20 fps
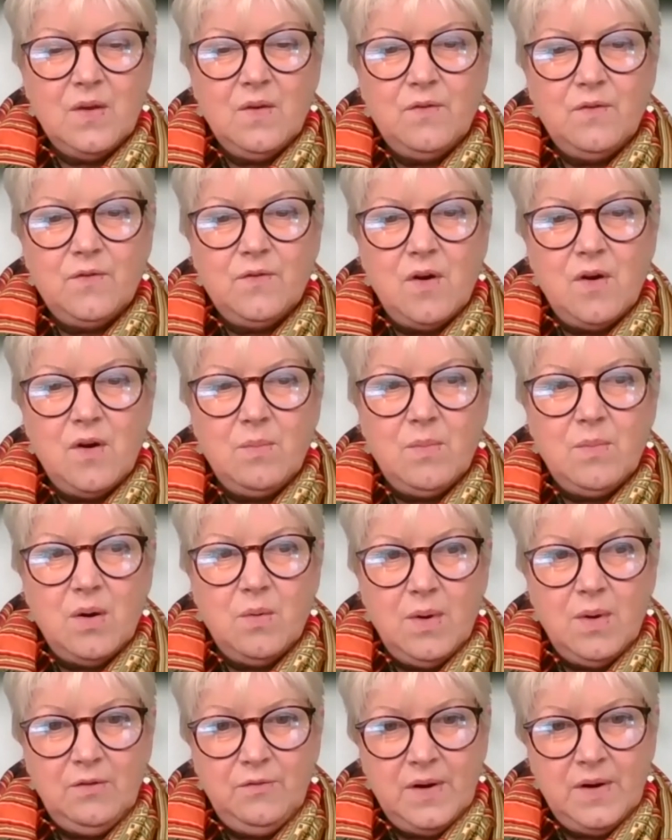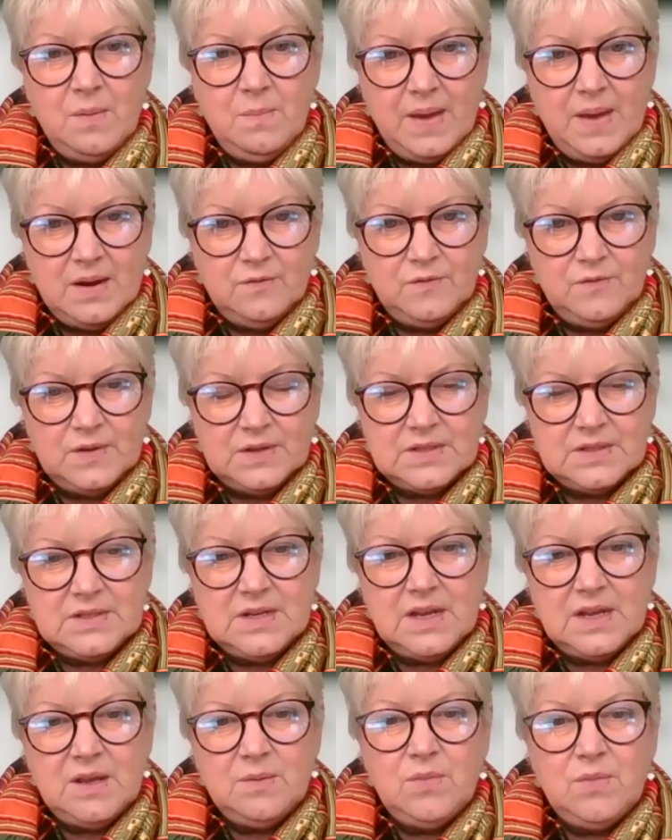from our welfare and benefits
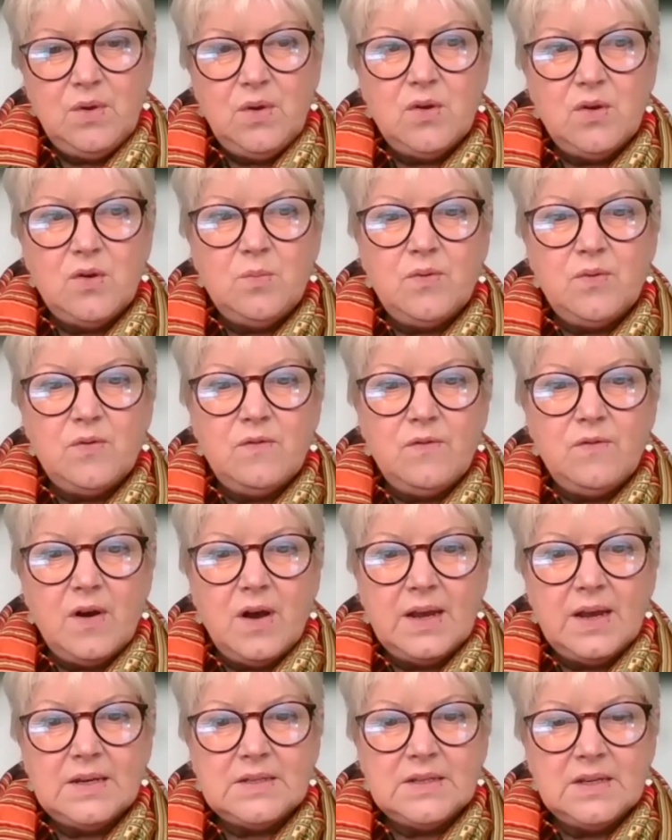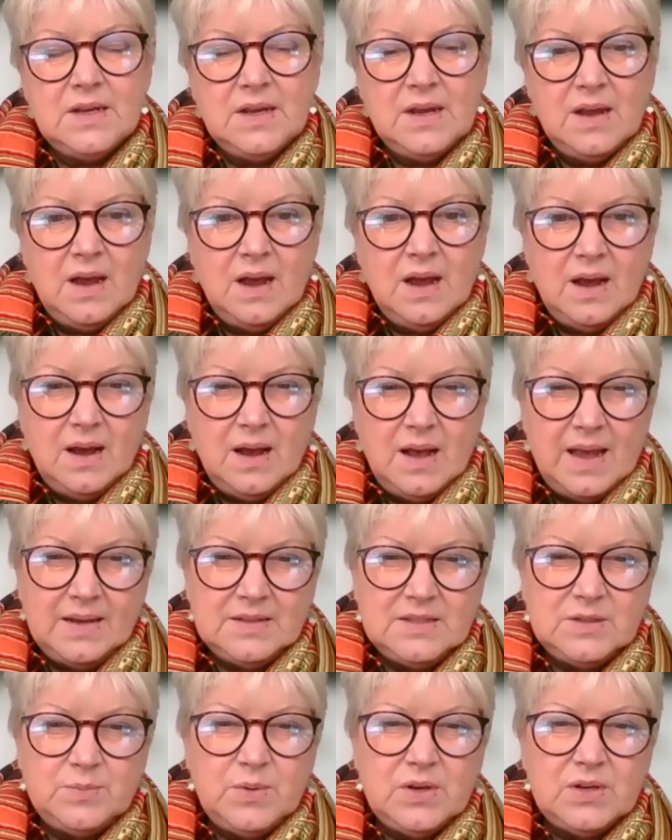team, who provide
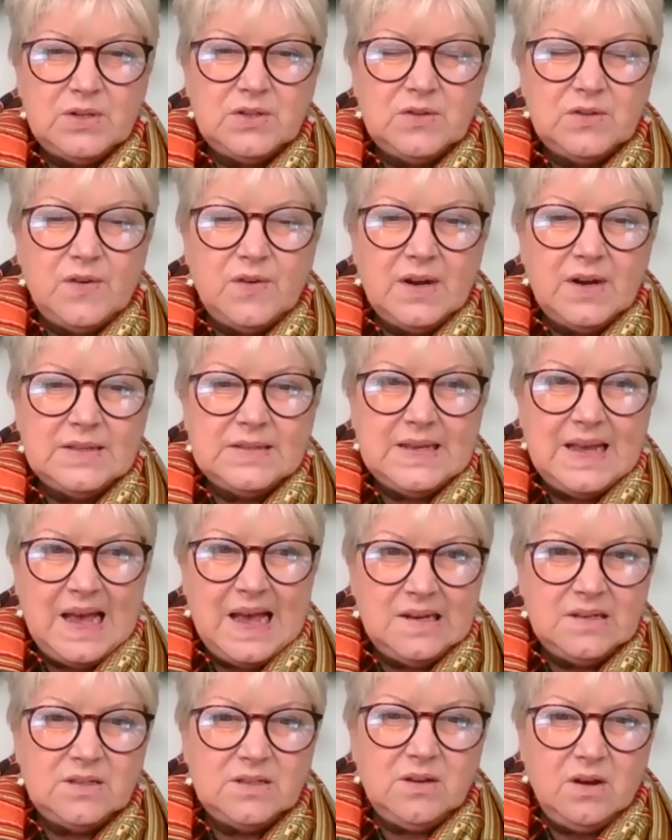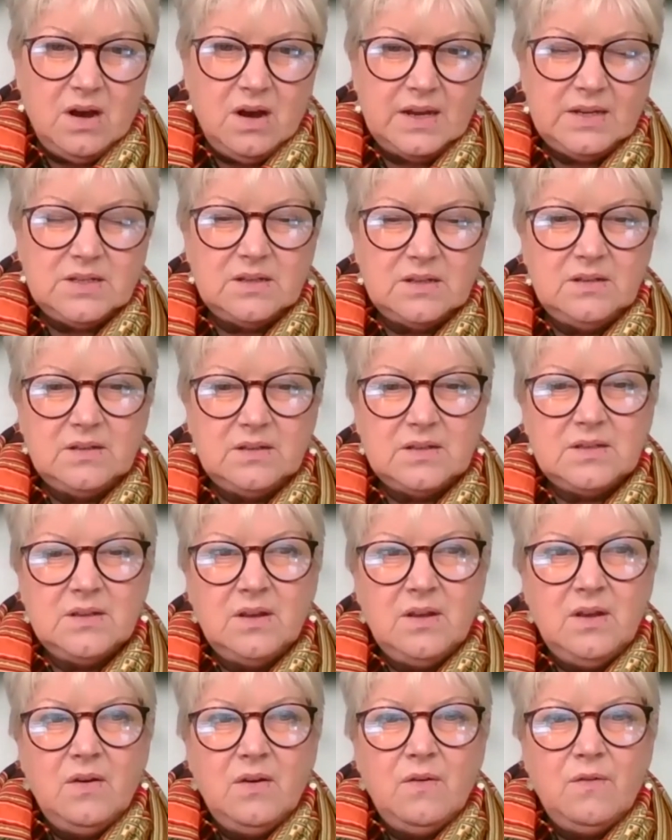expert advice and guidance
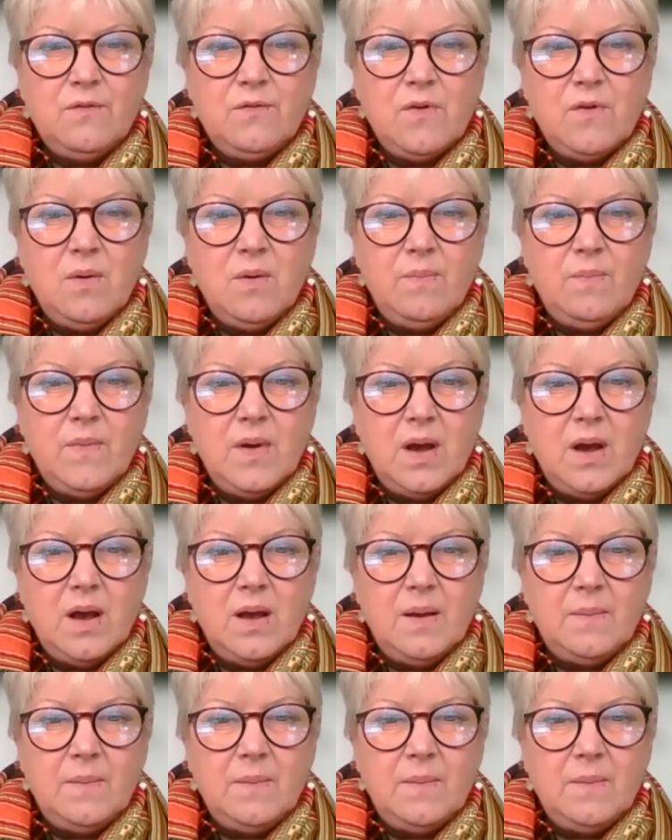from